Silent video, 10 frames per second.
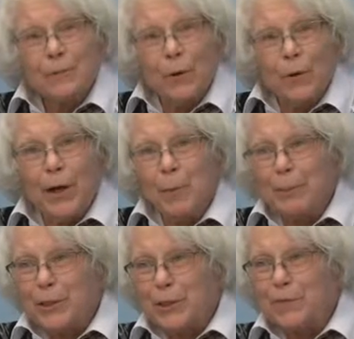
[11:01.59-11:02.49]
have grown
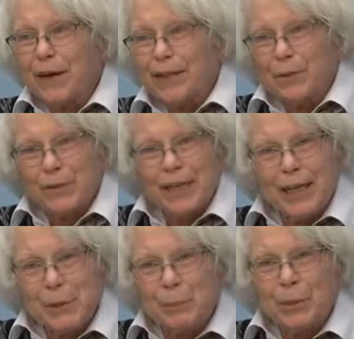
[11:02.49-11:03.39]
up and you've got those
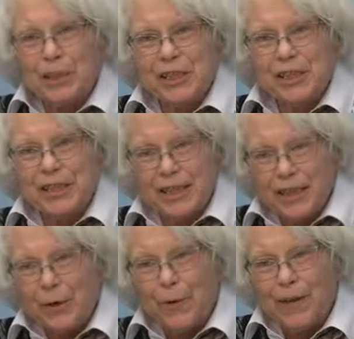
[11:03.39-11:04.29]
nice books still
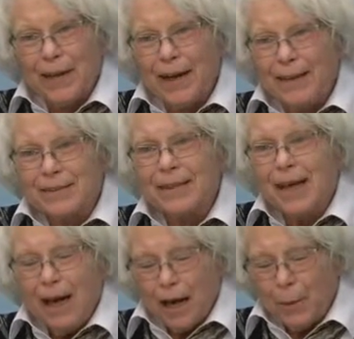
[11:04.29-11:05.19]
sitting around the house,
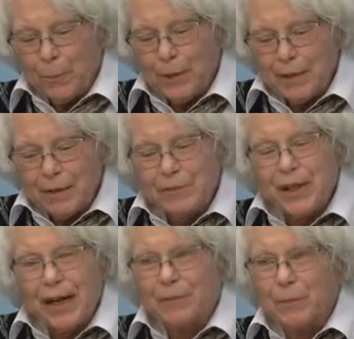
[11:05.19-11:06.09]
we'd love
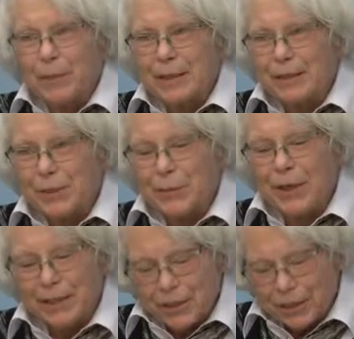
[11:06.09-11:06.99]
to have them as
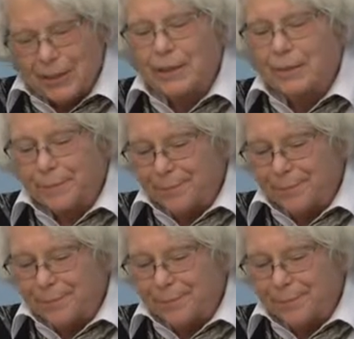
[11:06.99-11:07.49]
donations.